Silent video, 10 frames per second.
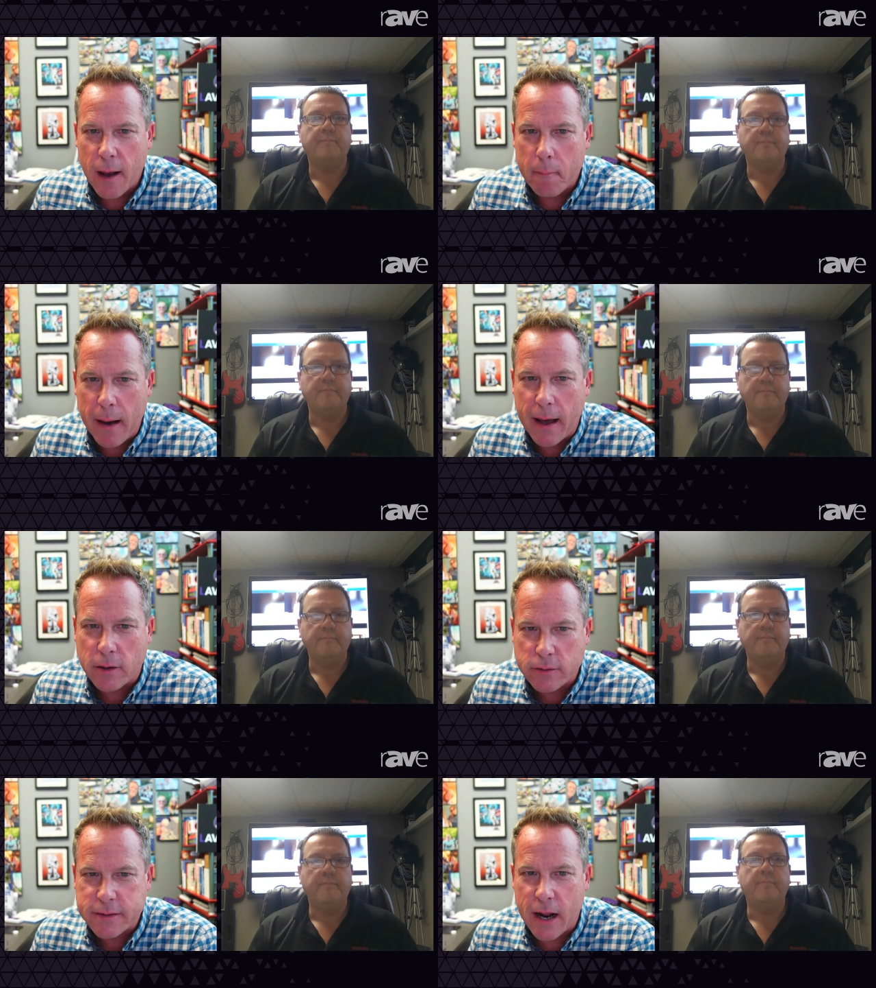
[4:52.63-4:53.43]

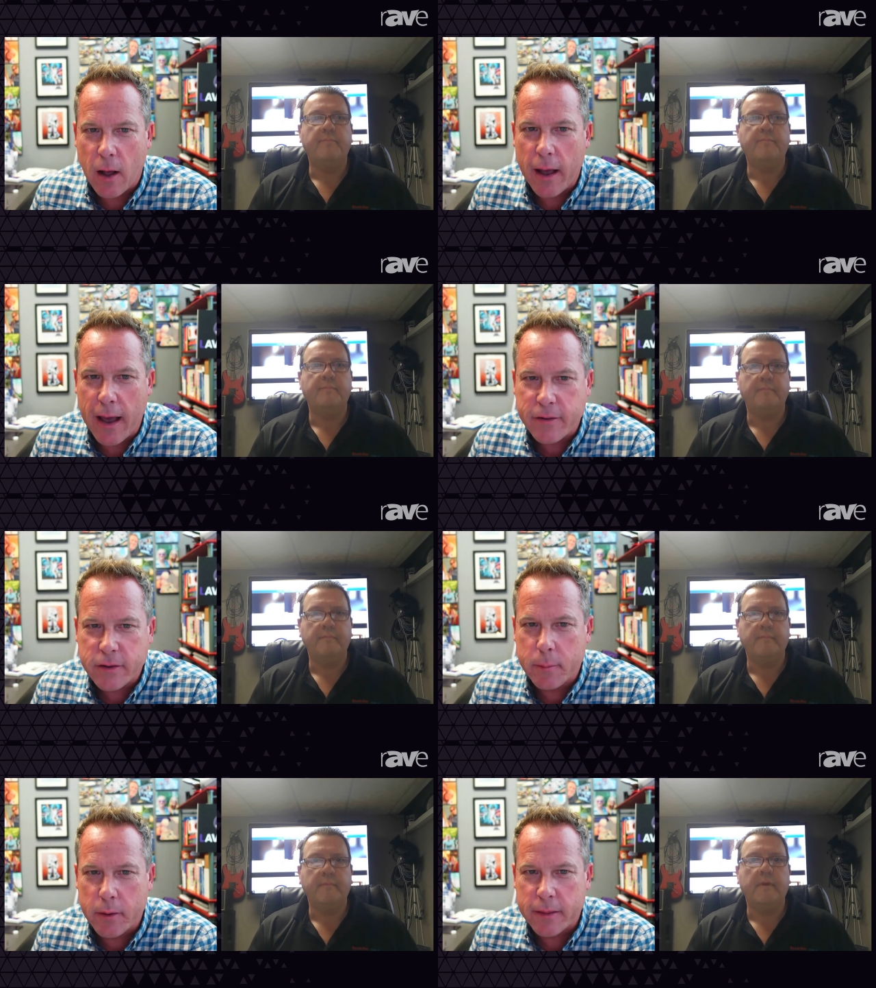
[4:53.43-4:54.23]
Speaker 1: models. And I'll
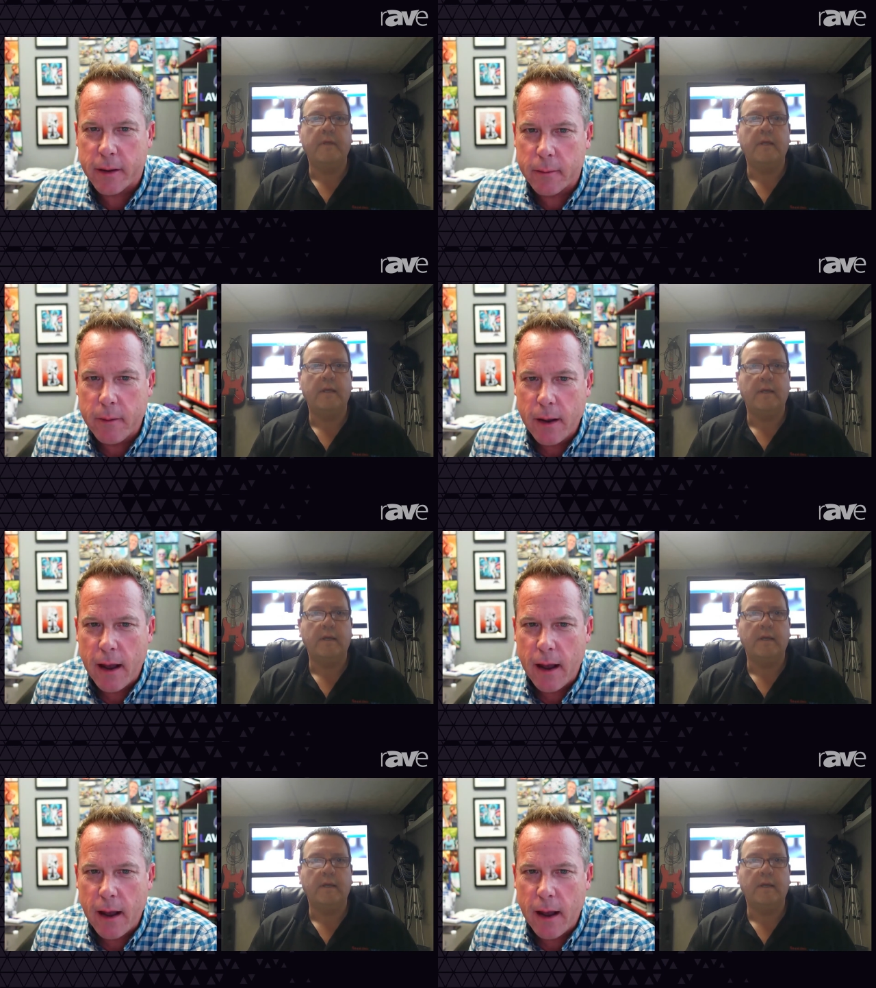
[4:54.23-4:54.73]
actually put a